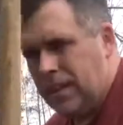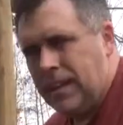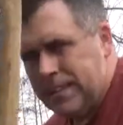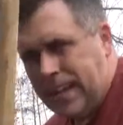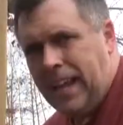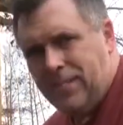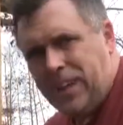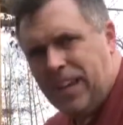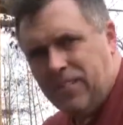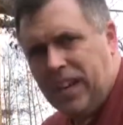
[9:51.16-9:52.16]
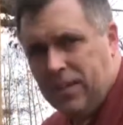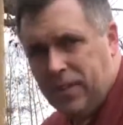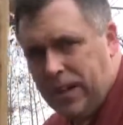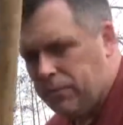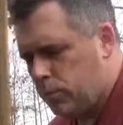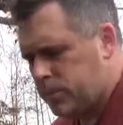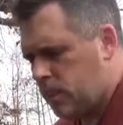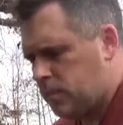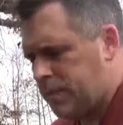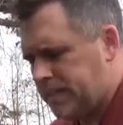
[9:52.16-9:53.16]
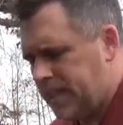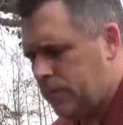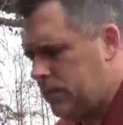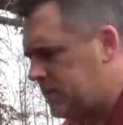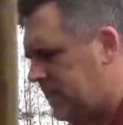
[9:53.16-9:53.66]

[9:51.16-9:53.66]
and then half, half, half, half. We'll talk about that once